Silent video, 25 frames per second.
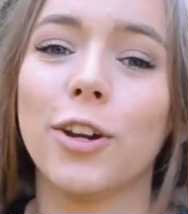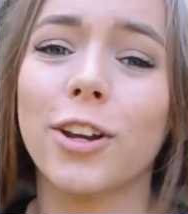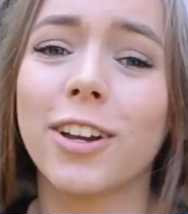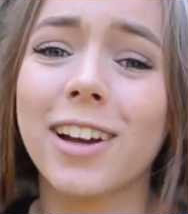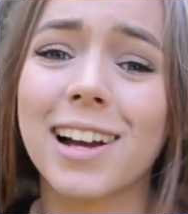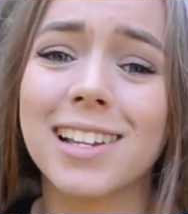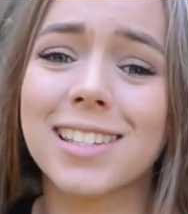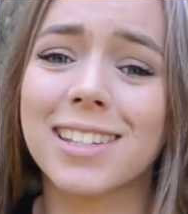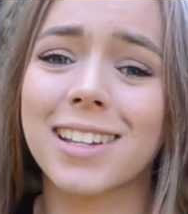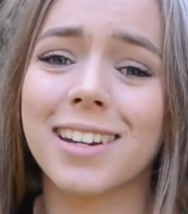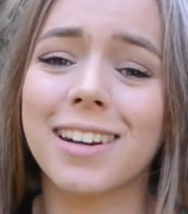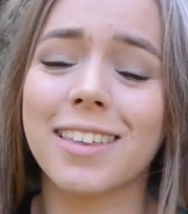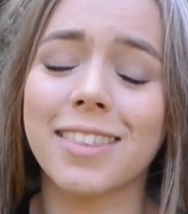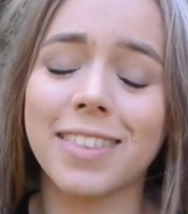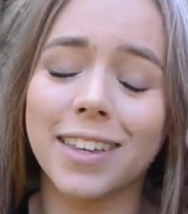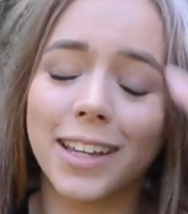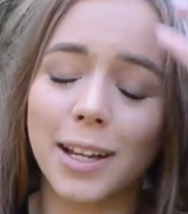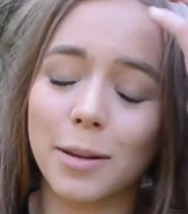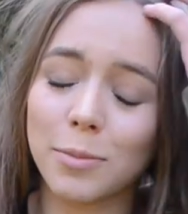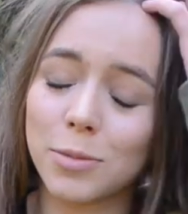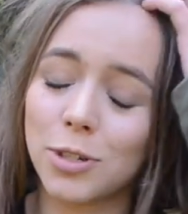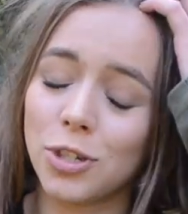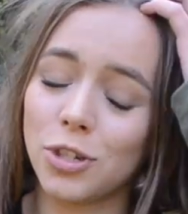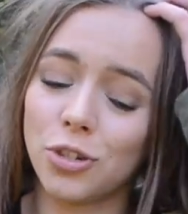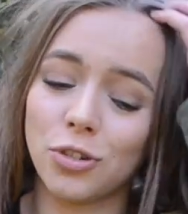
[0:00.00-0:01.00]
You guys are gonna think
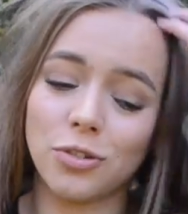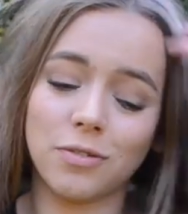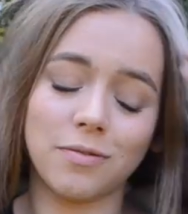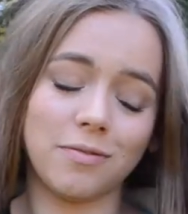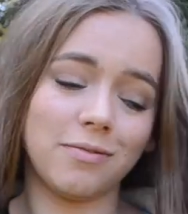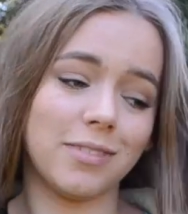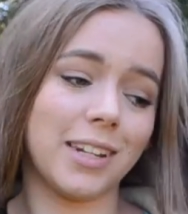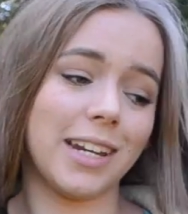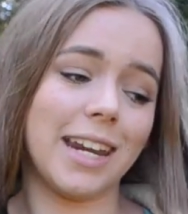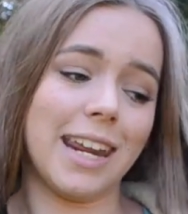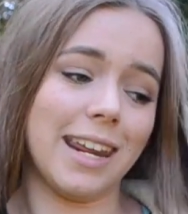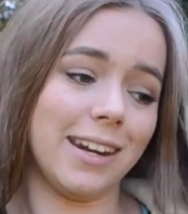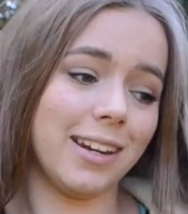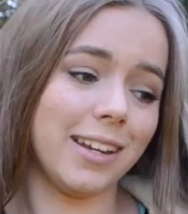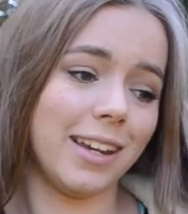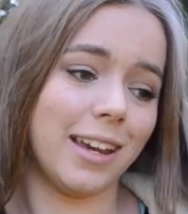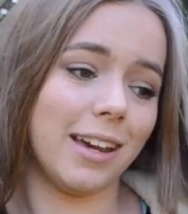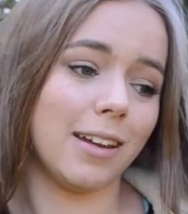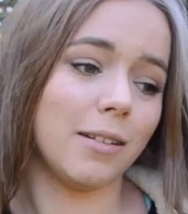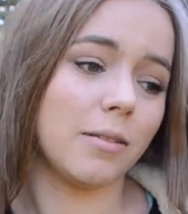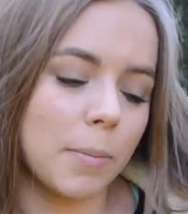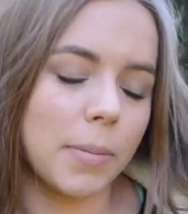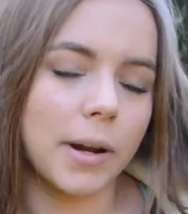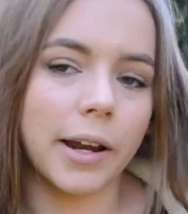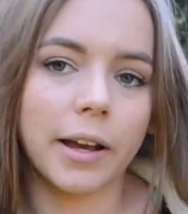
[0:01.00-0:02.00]
I'm an
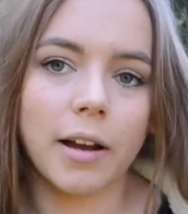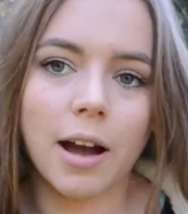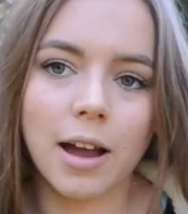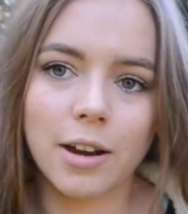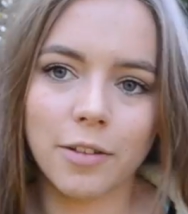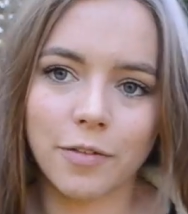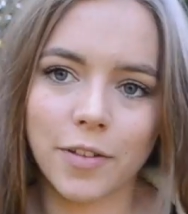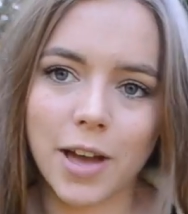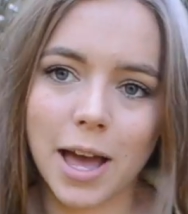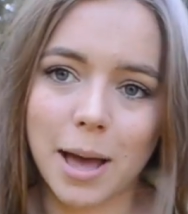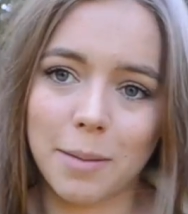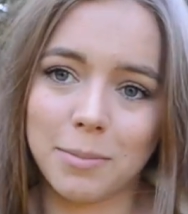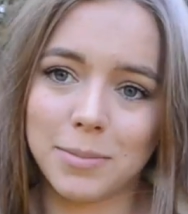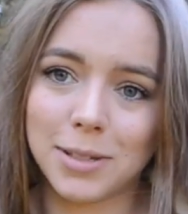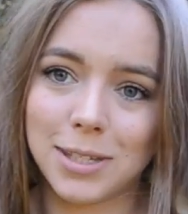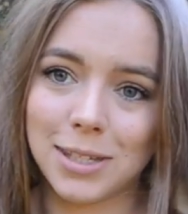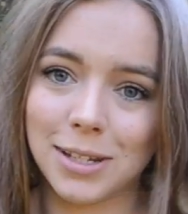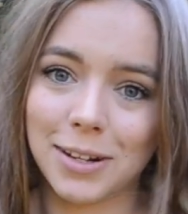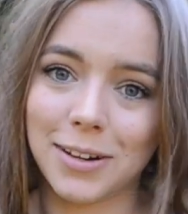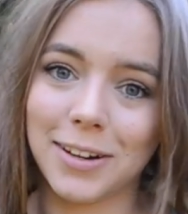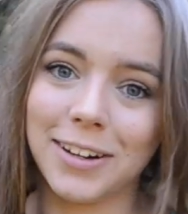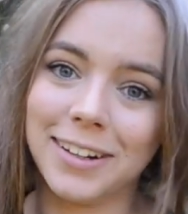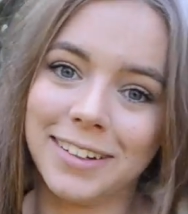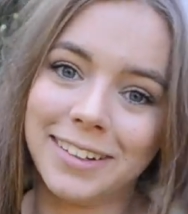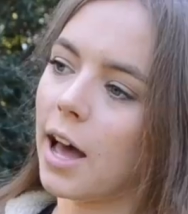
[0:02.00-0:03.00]
idiot, but I kind of am,
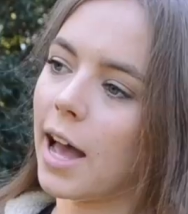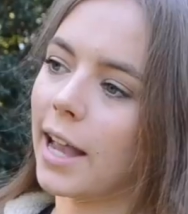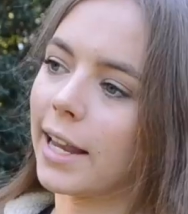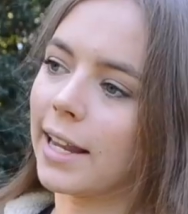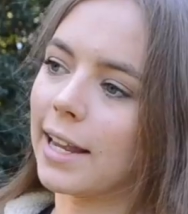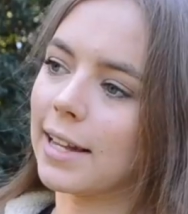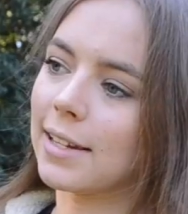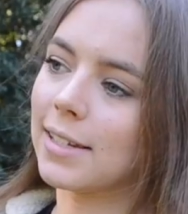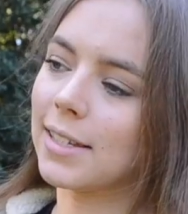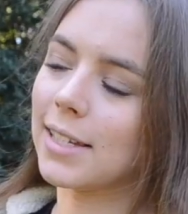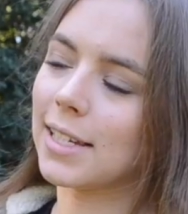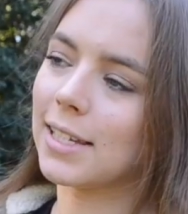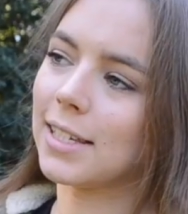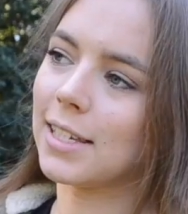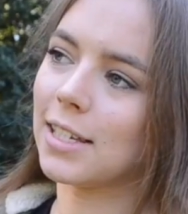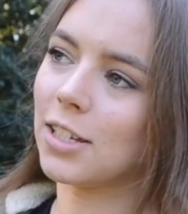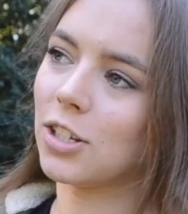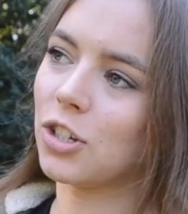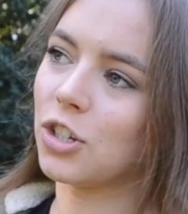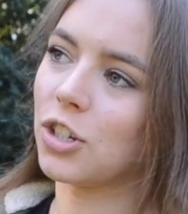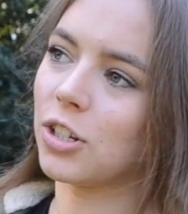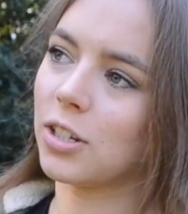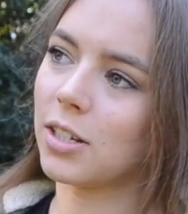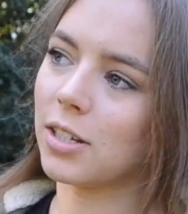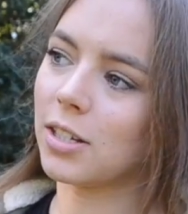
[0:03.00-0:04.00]
so. I guess this is
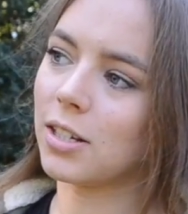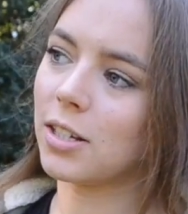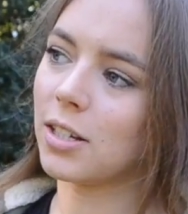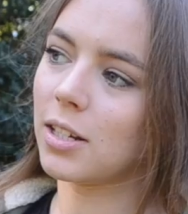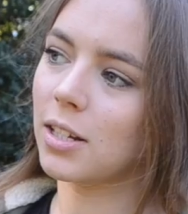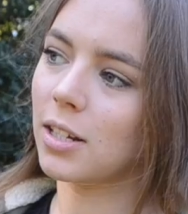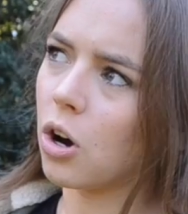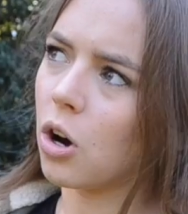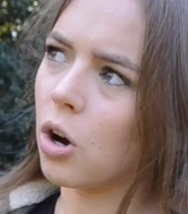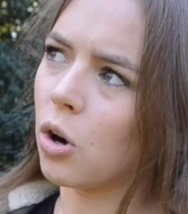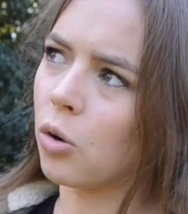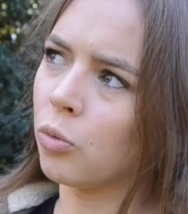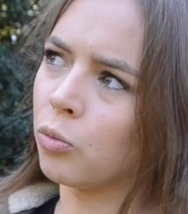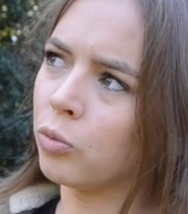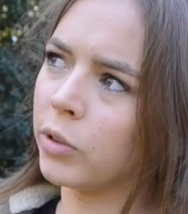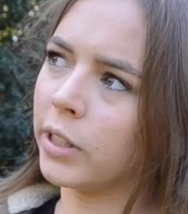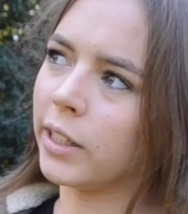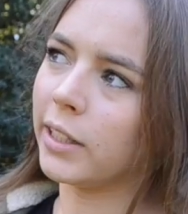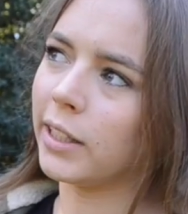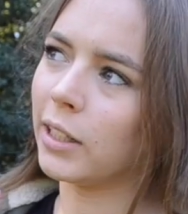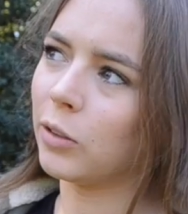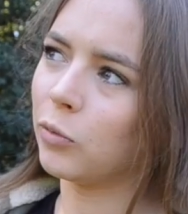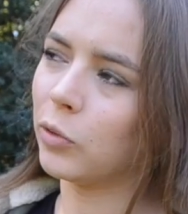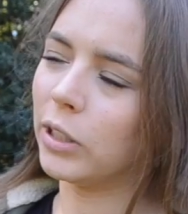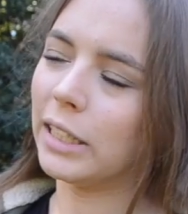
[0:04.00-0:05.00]
just a
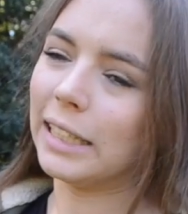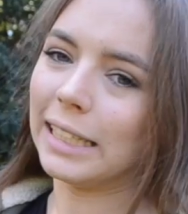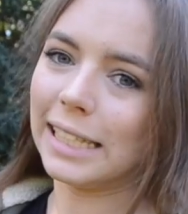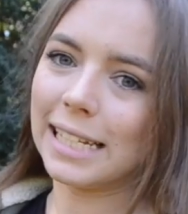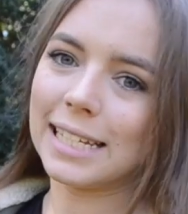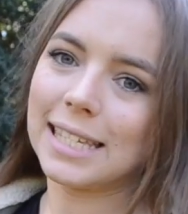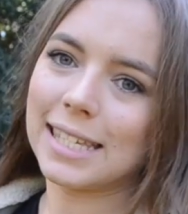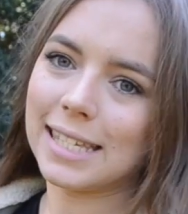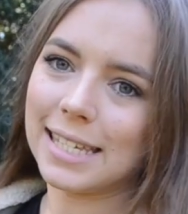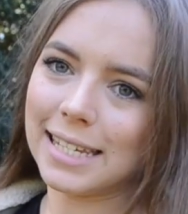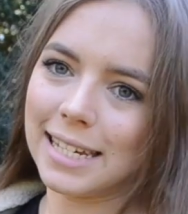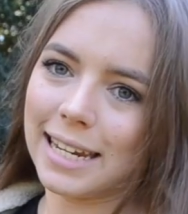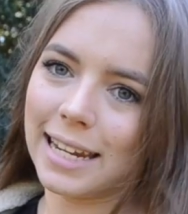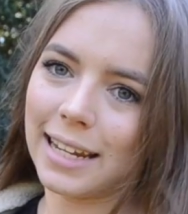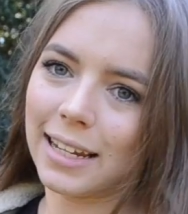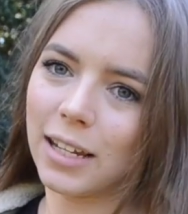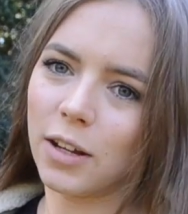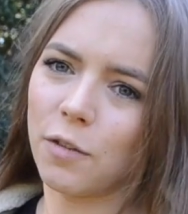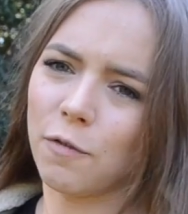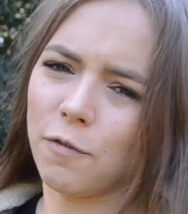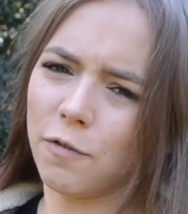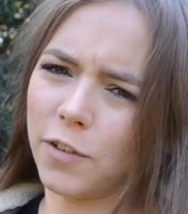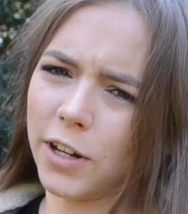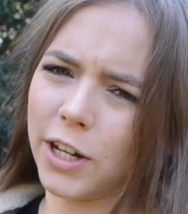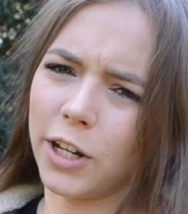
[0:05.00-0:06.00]
really realistic
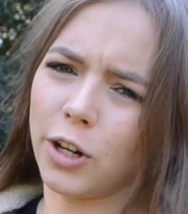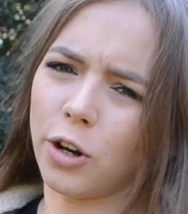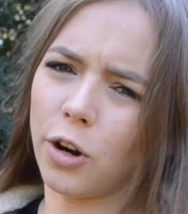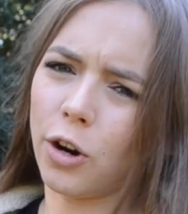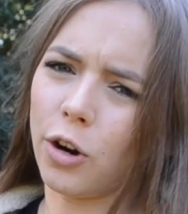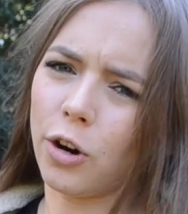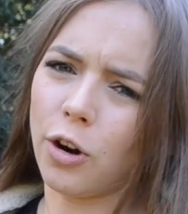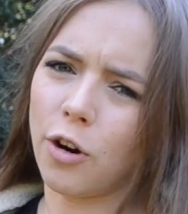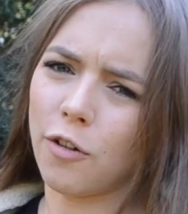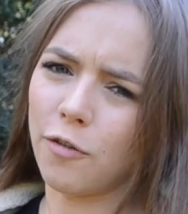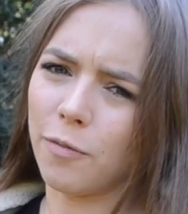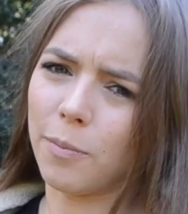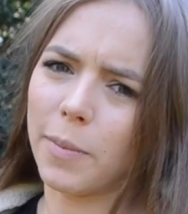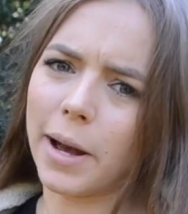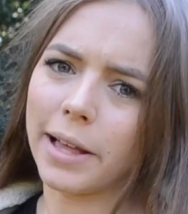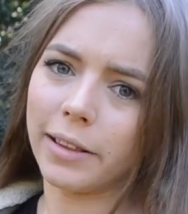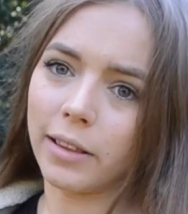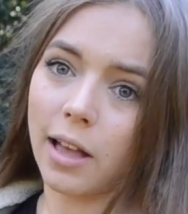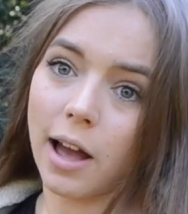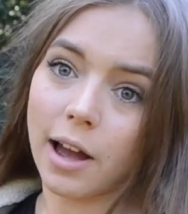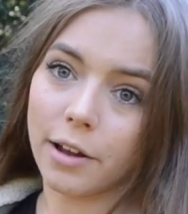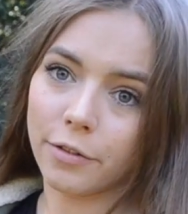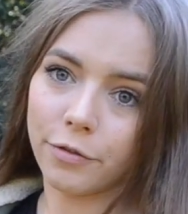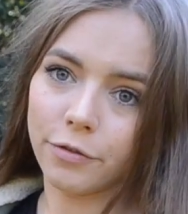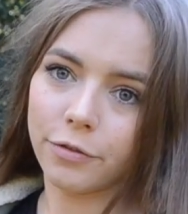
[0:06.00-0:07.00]
video of my
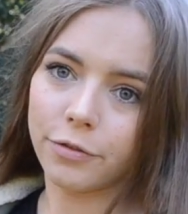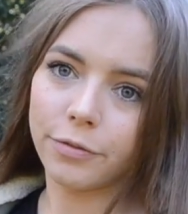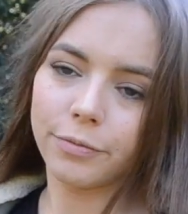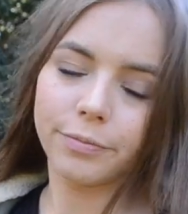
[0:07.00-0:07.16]
life.